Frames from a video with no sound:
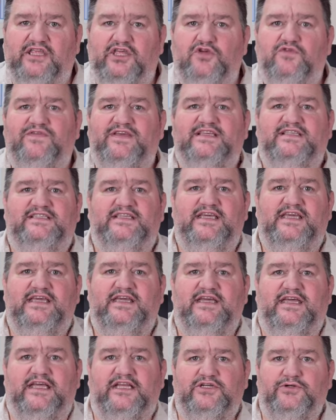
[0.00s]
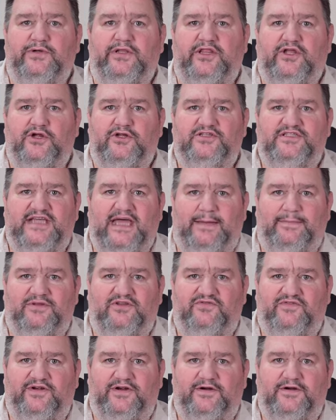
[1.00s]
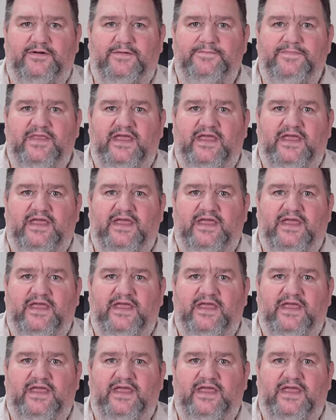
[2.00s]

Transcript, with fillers: U V C entering the Earth's atmosphere,